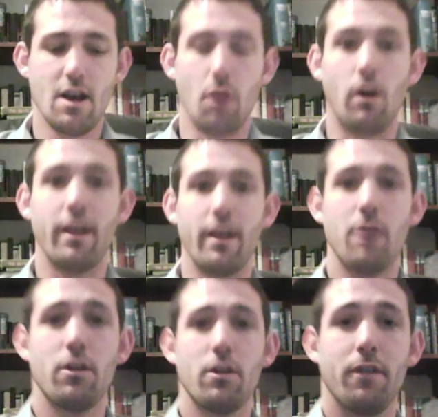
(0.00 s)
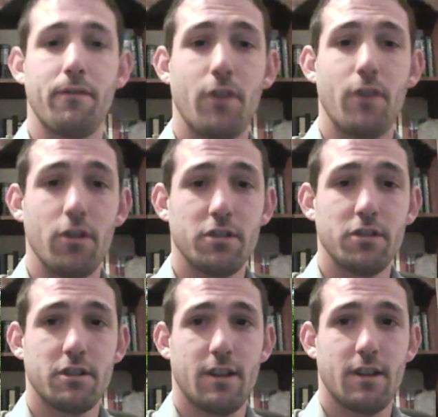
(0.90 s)
While they were the
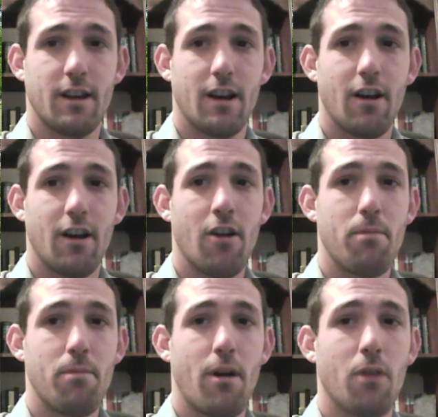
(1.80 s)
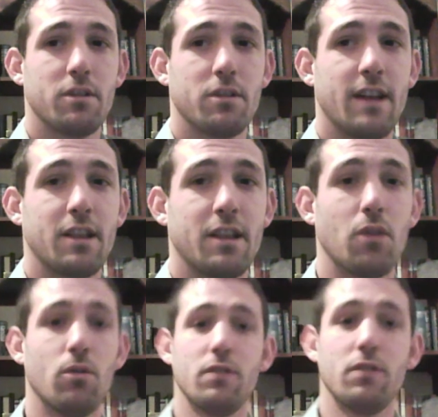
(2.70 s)
first, Hart Parr was not the
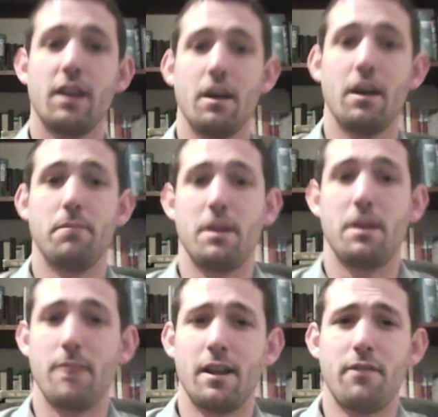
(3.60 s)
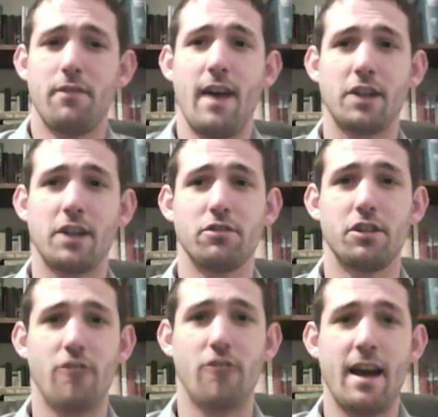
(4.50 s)
only company manufacturing
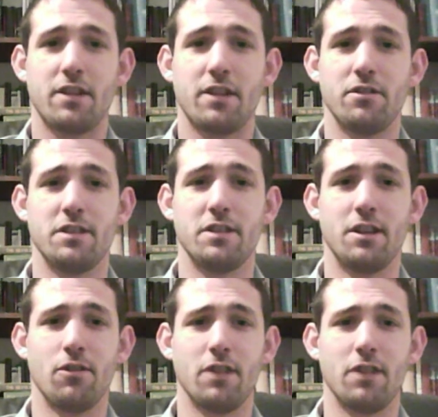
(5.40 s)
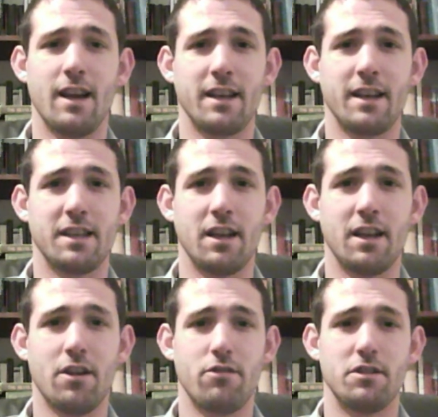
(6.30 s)
tractors in the early
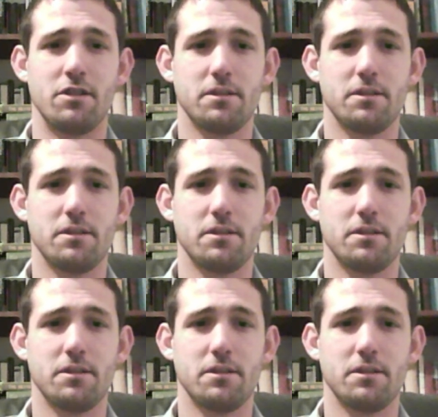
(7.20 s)
1900s.